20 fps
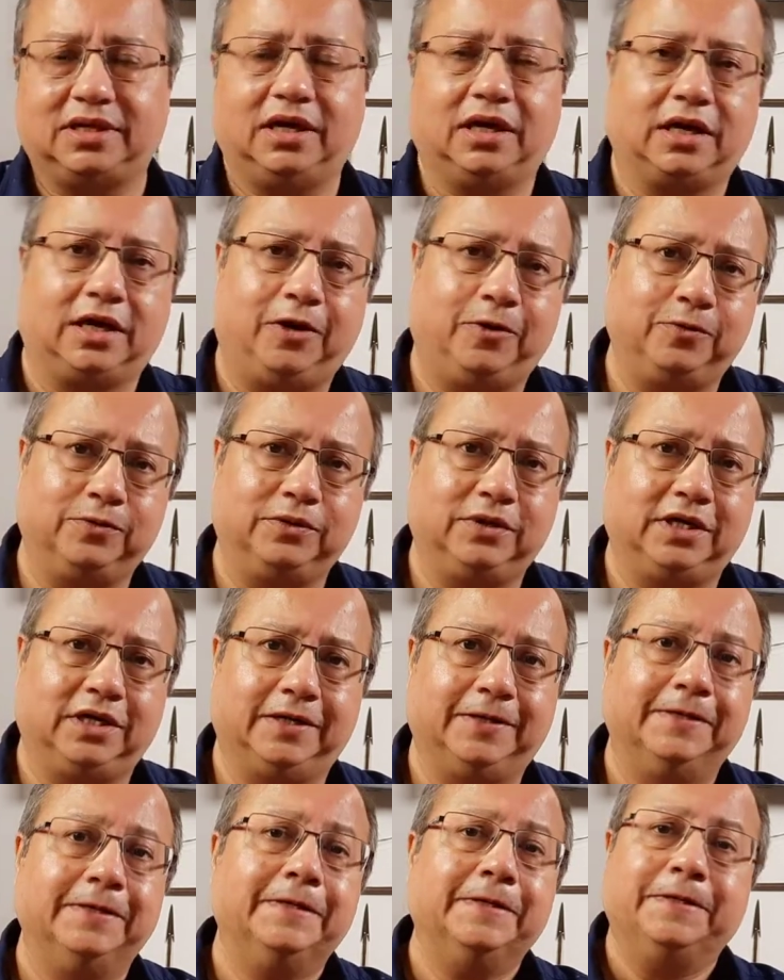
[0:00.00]
around
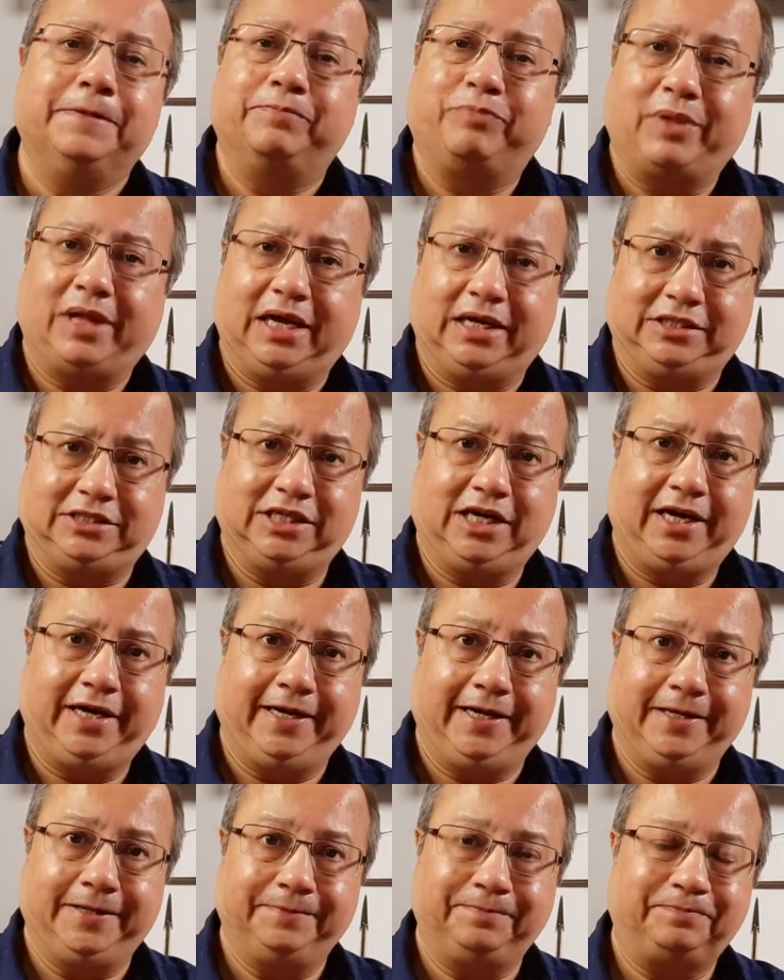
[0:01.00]

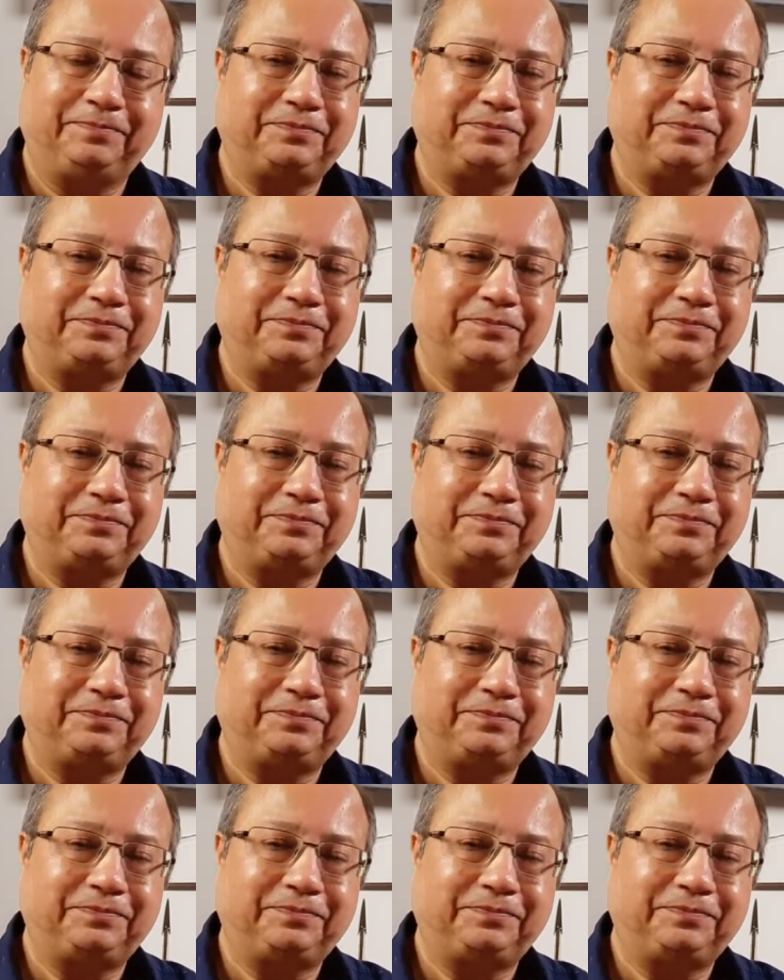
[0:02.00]
Agile